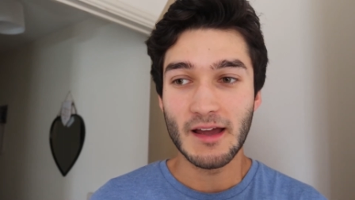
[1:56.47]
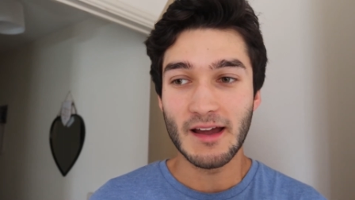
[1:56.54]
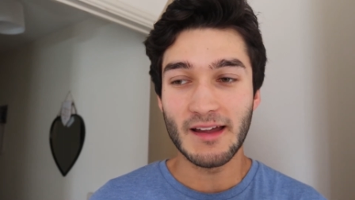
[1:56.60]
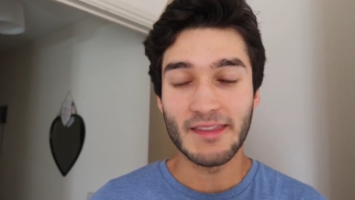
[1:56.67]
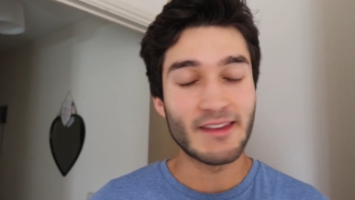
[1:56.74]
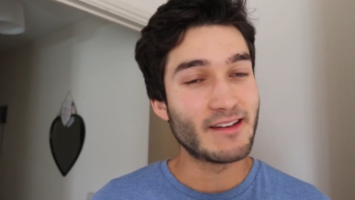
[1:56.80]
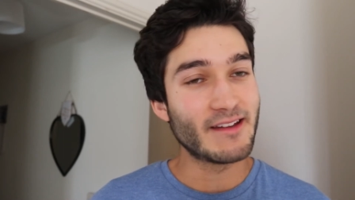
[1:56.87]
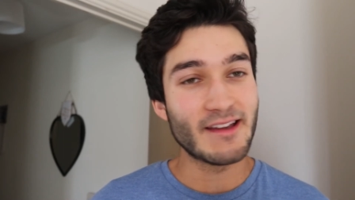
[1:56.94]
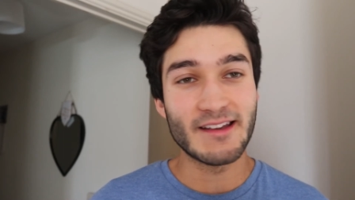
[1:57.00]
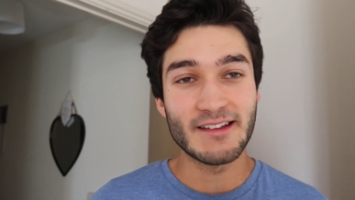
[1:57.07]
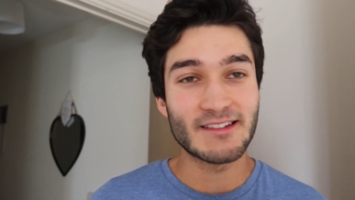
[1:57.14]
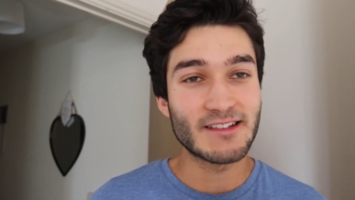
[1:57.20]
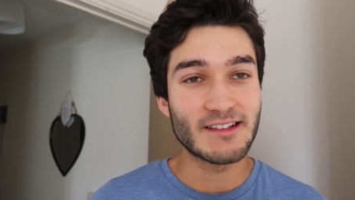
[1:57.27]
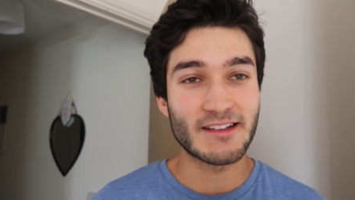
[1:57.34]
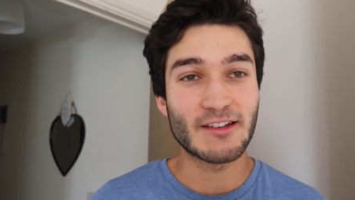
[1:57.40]
And then yeah,
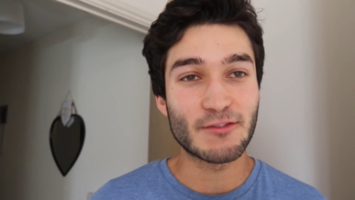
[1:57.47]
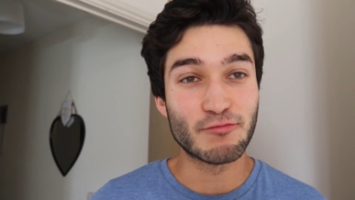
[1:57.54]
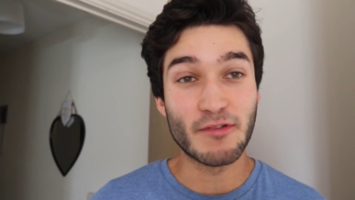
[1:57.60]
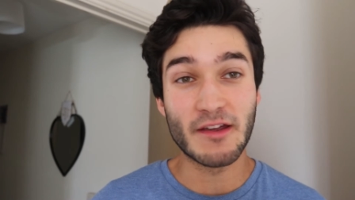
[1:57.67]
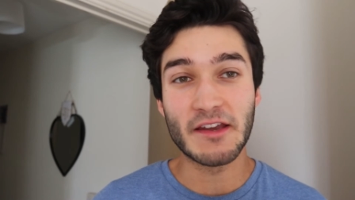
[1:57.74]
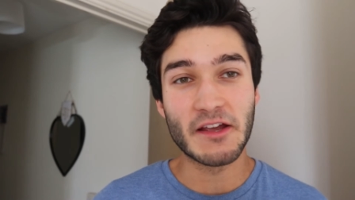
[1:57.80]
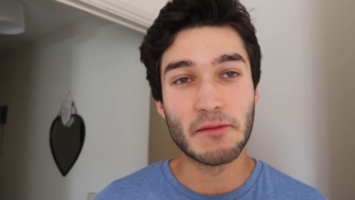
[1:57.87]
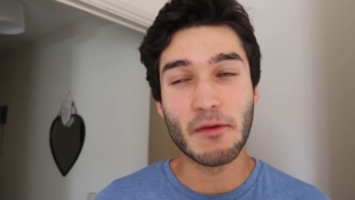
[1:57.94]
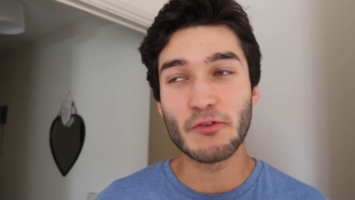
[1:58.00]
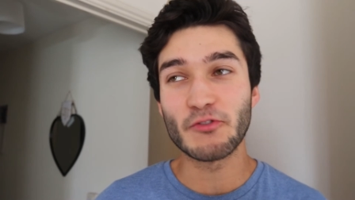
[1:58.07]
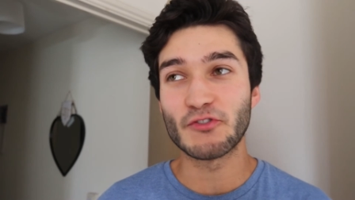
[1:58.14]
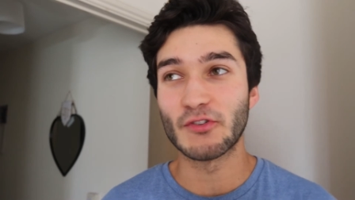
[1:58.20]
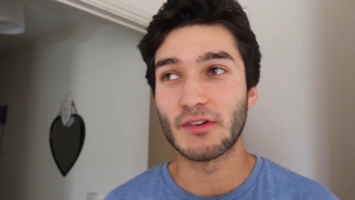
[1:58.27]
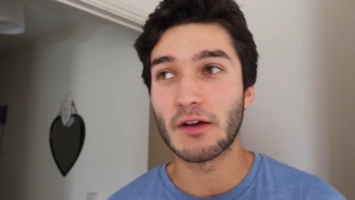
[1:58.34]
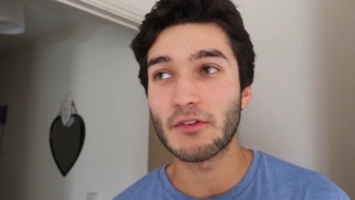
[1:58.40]
it gets really
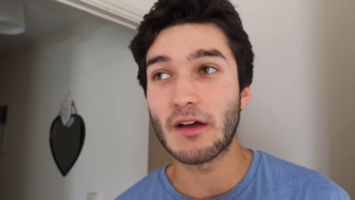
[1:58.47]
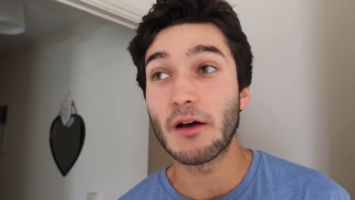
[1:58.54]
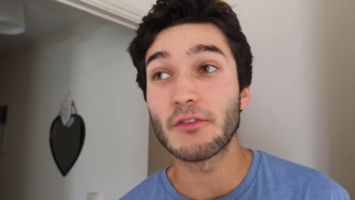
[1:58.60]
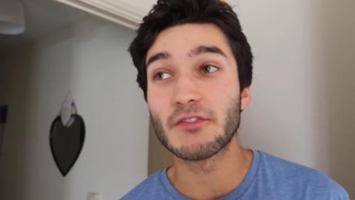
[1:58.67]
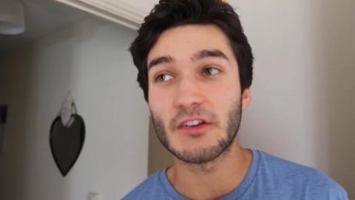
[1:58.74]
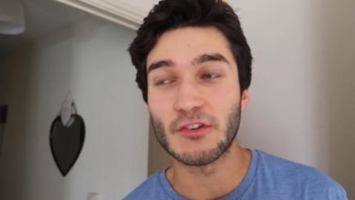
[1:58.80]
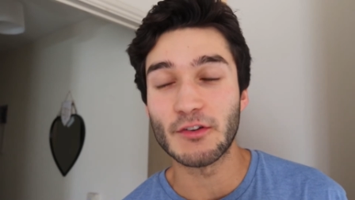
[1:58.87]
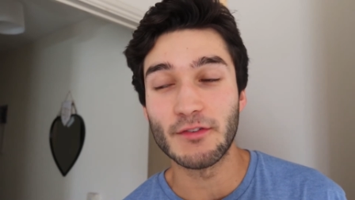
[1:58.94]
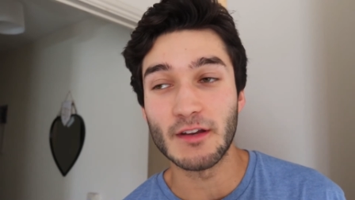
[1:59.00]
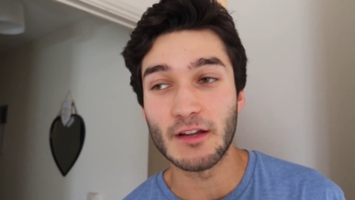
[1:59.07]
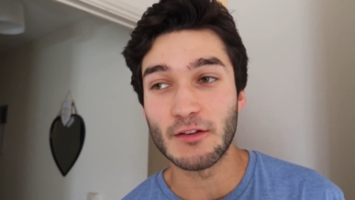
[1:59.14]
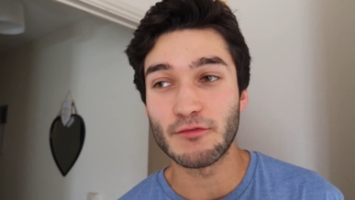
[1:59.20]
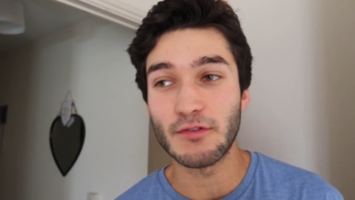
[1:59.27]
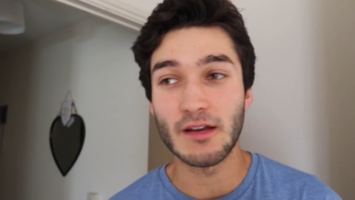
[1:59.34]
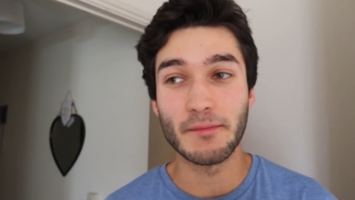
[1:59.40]
emotional. I, I, was actually feeling
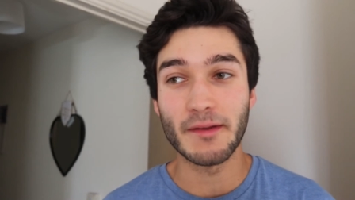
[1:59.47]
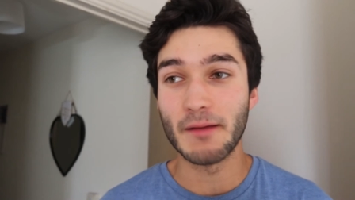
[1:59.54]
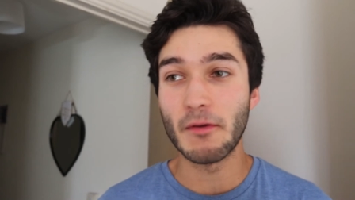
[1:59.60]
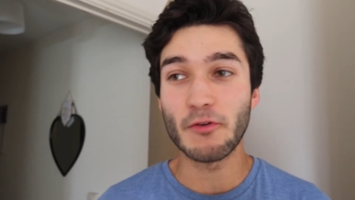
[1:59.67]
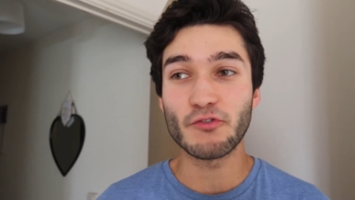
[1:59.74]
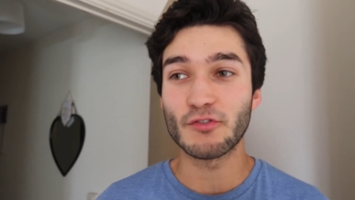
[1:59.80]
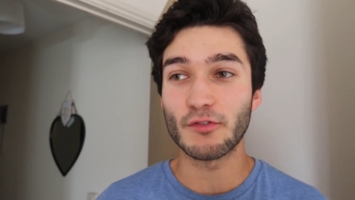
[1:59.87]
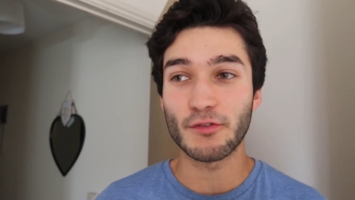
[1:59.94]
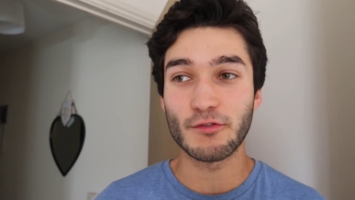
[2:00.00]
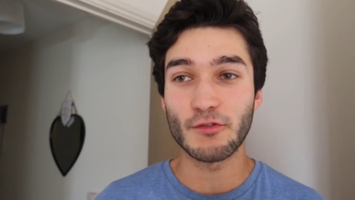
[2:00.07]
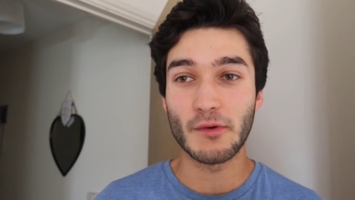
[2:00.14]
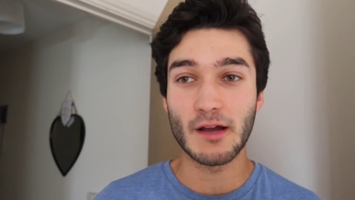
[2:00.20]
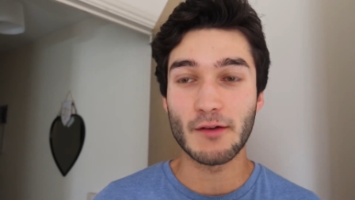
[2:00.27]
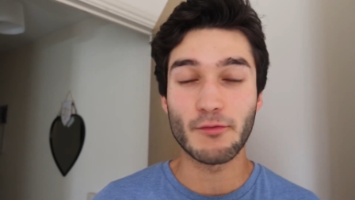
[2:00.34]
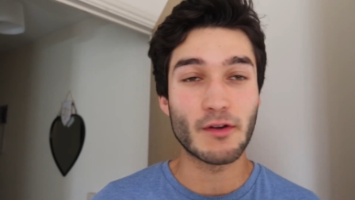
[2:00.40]
incredibly emotional through
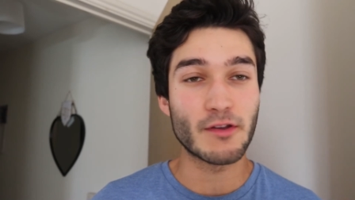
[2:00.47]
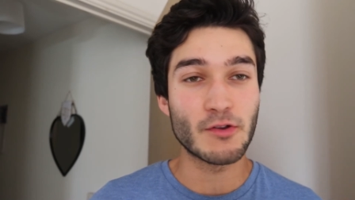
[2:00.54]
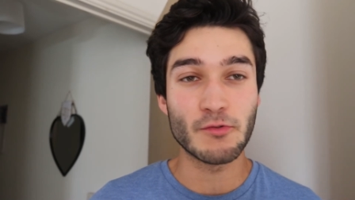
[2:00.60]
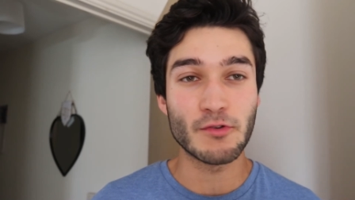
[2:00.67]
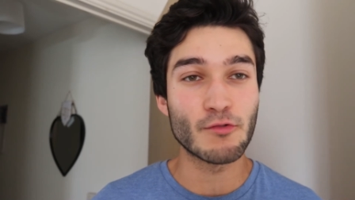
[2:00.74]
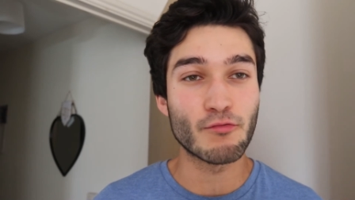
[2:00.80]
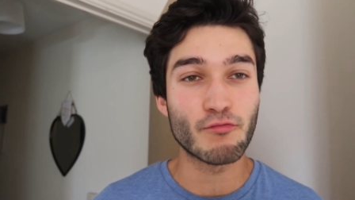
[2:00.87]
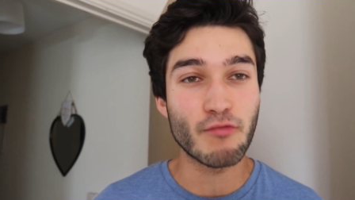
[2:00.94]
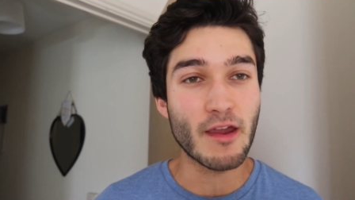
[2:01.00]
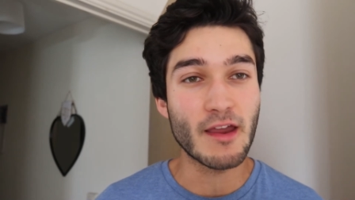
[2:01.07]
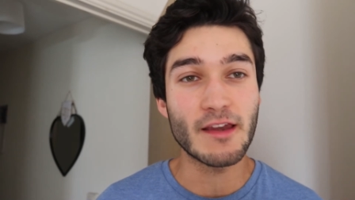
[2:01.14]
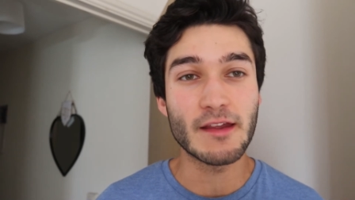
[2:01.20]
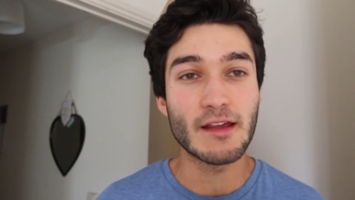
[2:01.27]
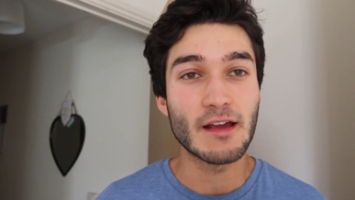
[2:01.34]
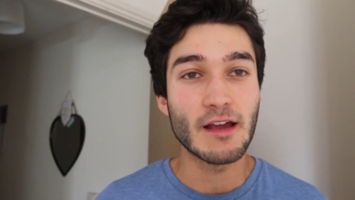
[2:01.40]
it. I thought you you're
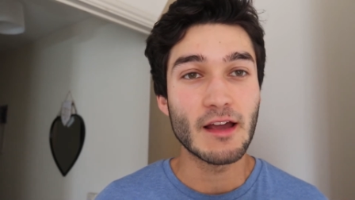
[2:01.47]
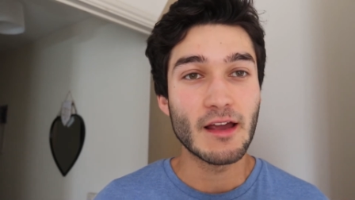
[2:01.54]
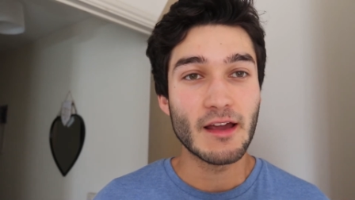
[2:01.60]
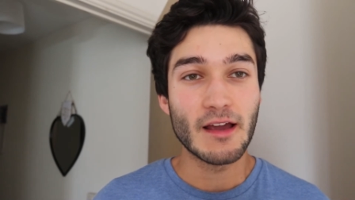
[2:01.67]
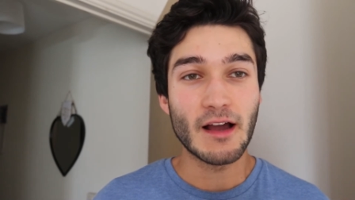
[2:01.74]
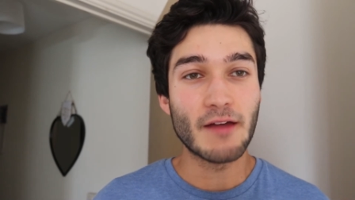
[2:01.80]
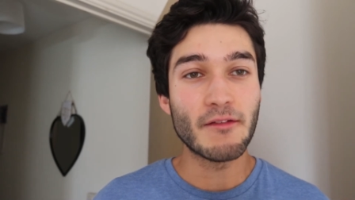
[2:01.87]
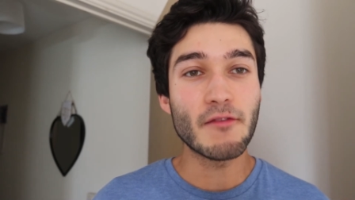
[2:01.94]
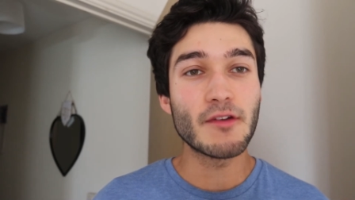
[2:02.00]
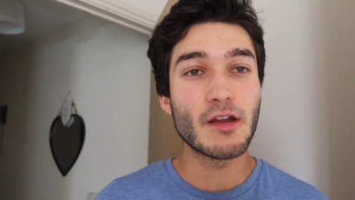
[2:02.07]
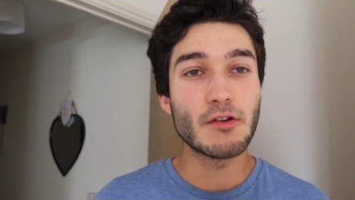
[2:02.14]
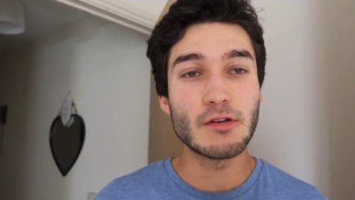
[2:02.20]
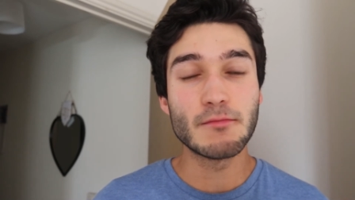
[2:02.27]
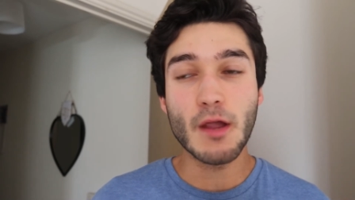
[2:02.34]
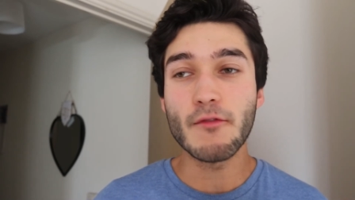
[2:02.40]
really. I never know
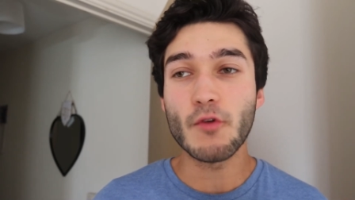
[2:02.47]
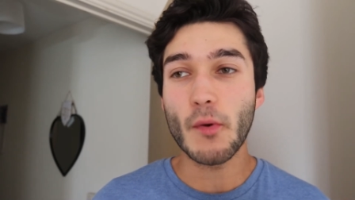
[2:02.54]
in a movie